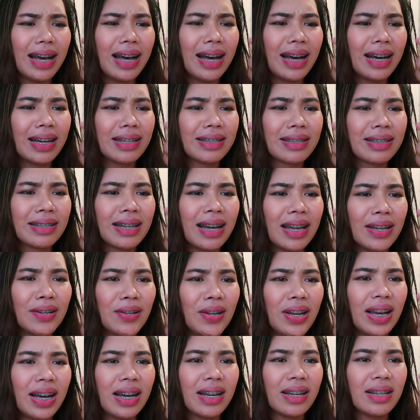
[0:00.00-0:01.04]
Ang
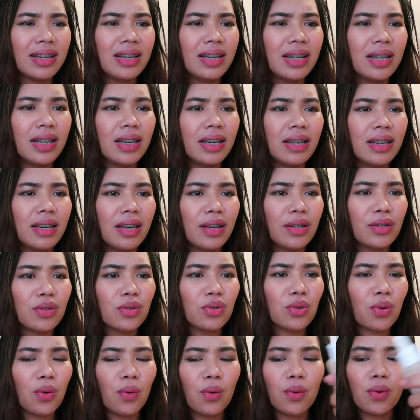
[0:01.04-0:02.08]
ano lang. It's
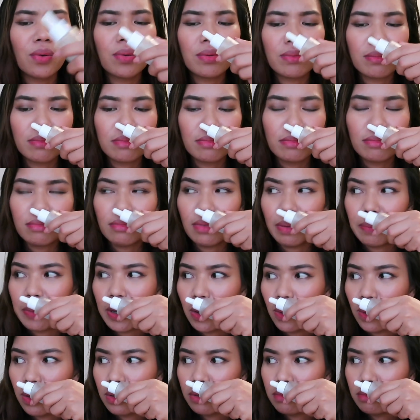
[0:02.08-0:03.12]
so
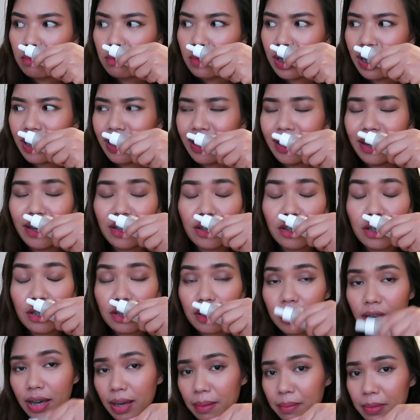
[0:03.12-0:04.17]
mabango. I cannot
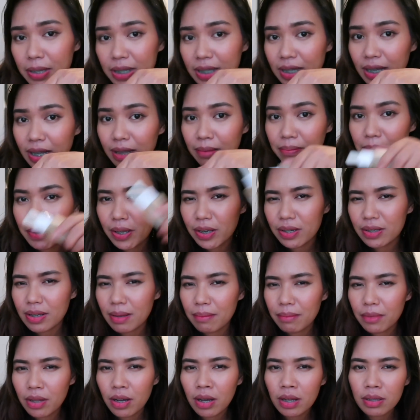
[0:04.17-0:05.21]
describe the scent because
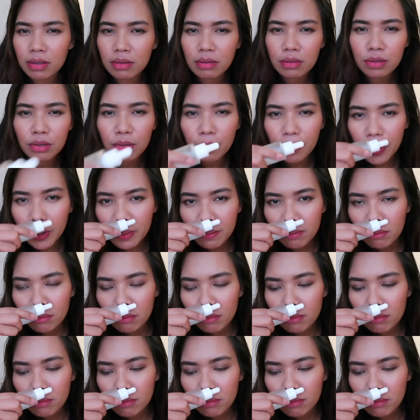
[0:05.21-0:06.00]
I'm not super.